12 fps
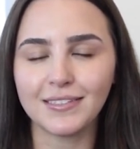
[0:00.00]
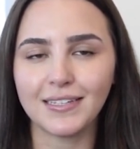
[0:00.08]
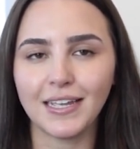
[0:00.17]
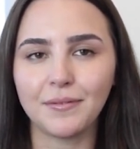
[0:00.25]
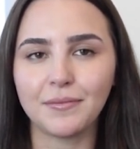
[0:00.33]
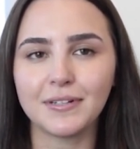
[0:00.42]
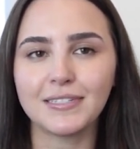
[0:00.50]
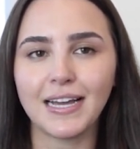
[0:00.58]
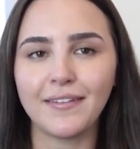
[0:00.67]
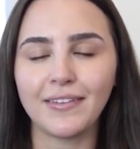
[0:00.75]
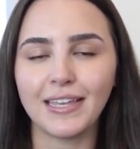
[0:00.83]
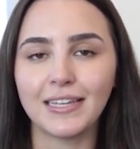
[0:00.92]
Today we're
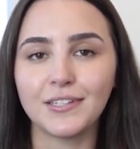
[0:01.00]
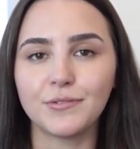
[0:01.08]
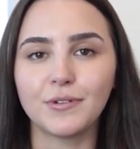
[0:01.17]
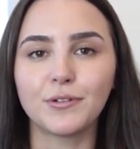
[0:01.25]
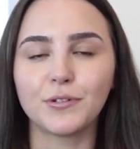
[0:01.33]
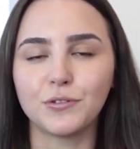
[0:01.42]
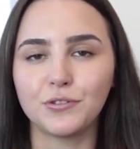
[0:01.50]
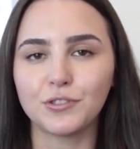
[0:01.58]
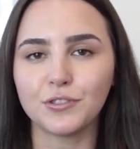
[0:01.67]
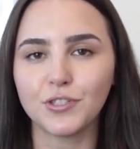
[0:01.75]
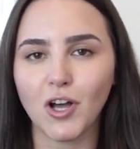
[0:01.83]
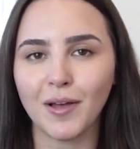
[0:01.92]
diving into a
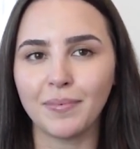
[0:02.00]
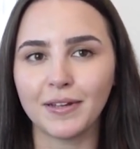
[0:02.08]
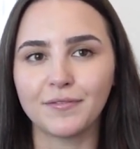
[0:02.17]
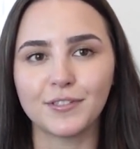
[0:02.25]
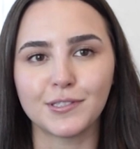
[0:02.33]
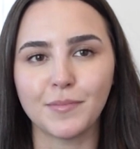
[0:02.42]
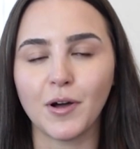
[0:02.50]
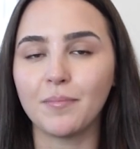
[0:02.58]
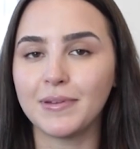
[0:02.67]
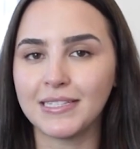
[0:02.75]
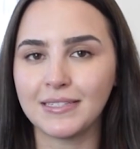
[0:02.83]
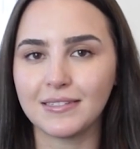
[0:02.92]
crucial topic for small
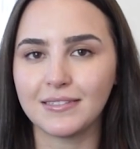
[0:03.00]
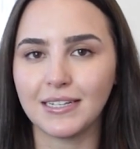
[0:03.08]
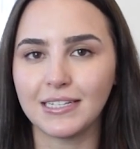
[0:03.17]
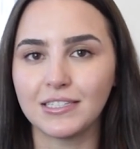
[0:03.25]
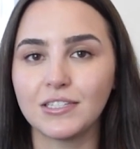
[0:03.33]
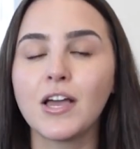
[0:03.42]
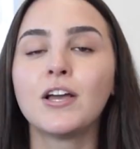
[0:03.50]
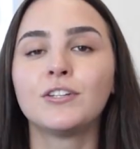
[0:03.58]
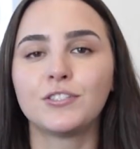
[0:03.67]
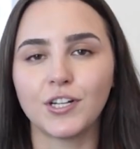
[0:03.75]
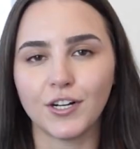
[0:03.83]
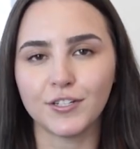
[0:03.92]
businesses,
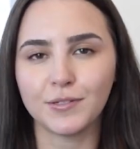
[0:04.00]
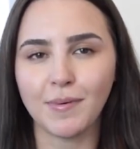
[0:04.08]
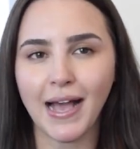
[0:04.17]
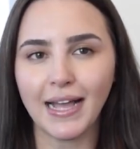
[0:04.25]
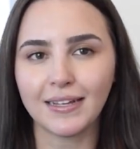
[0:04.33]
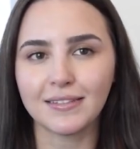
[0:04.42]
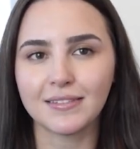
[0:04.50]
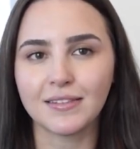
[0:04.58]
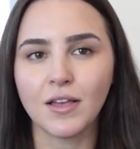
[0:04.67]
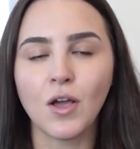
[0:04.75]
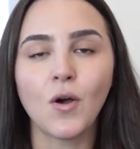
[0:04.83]
chargebacks.